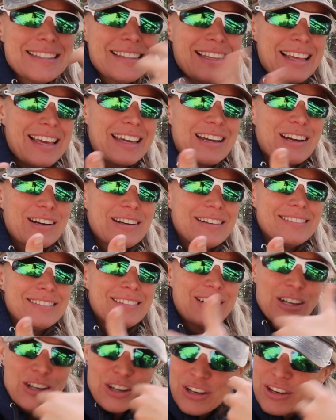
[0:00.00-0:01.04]
like
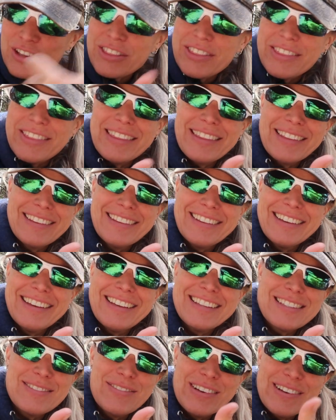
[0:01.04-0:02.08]
earth.
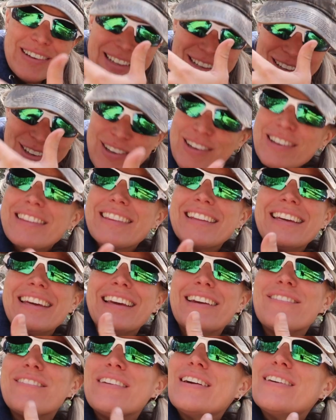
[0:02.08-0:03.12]
It's very
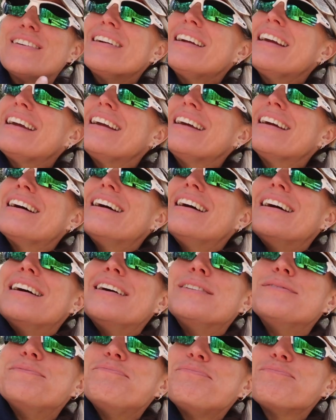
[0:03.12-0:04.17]
earthy, very
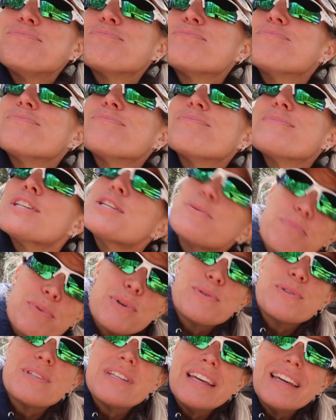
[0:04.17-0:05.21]

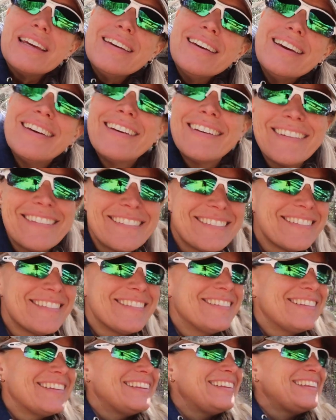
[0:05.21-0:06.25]
sprucey.
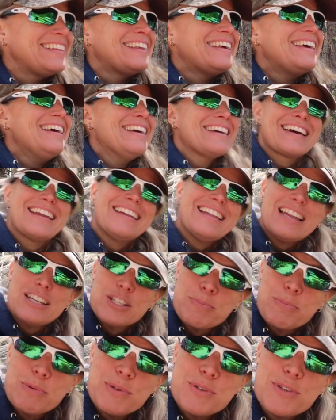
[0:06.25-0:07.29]
Got a lot of
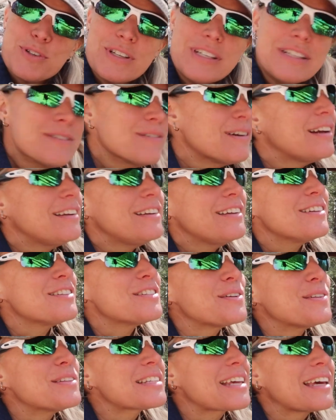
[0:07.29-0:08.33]
spruce trees around here,
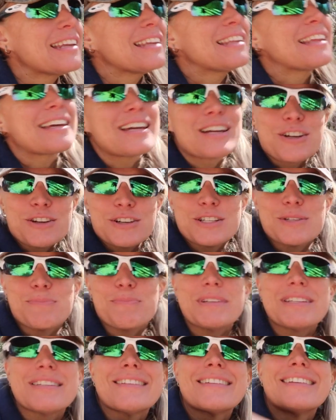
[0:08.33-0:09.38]
so it's kind of like a
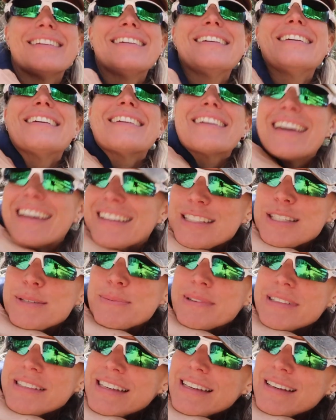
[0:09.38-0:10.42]
Christmas. Kind of
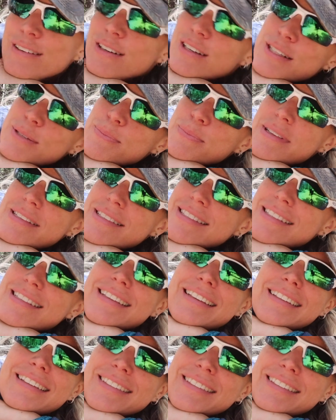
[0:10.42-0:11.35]
smells like Christmas.